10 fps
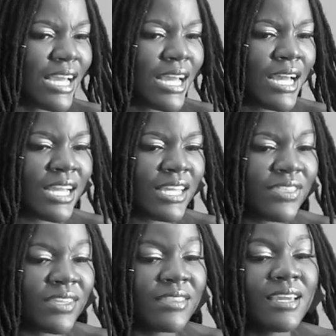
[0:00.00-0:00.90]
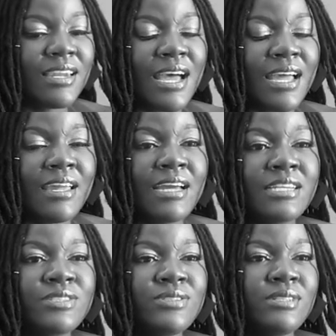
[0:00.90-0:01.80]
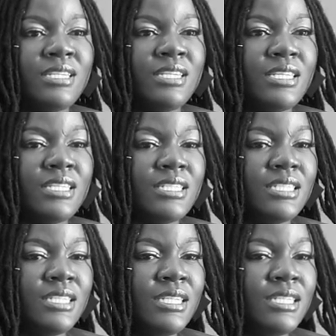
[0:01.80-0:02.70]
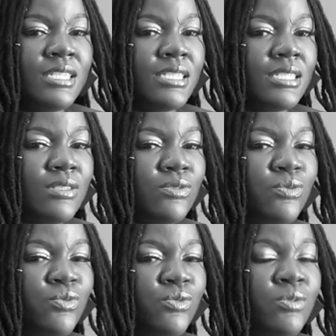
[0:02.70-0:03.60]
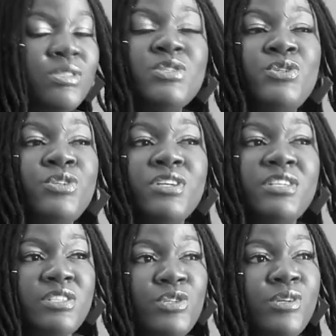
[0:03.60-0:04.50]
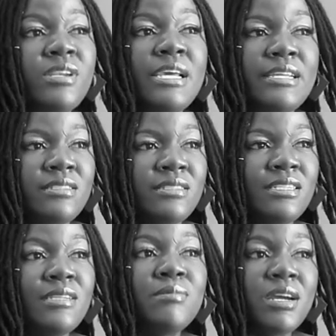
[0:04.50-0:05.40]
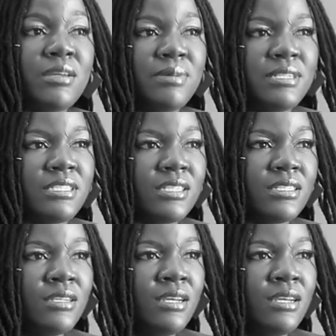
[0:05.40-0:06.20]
I think that I actually was 2 years too late, in my opinion.